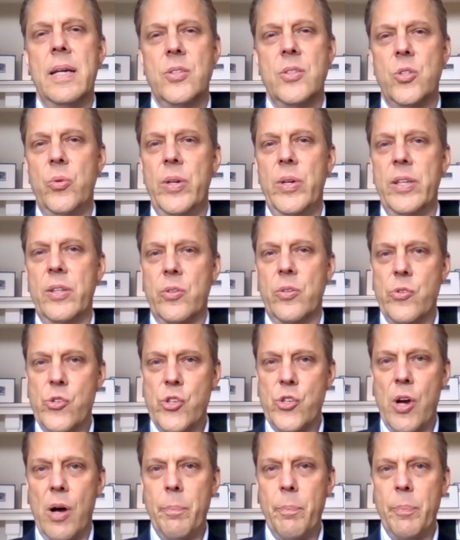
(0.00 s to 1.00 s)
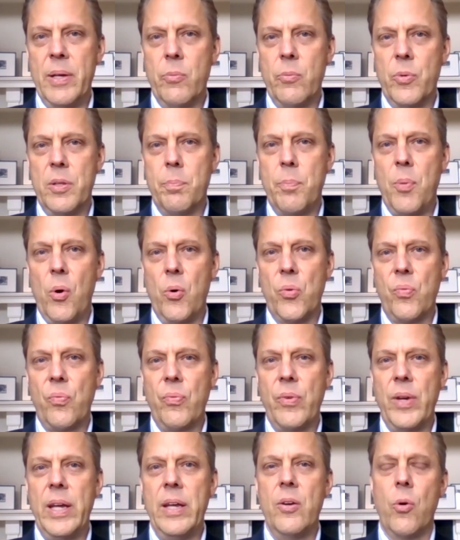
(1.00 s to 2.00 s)
to either jump in with both
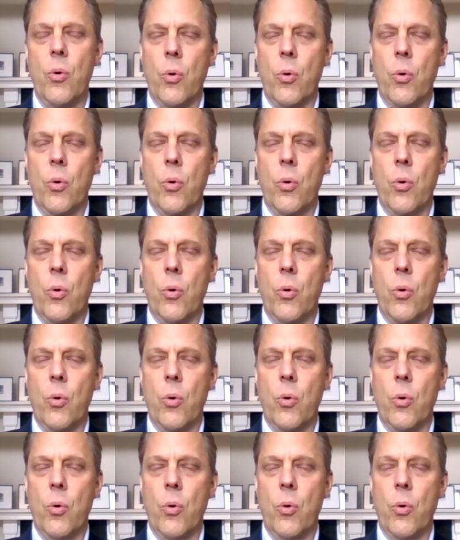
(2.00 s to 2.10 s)
feet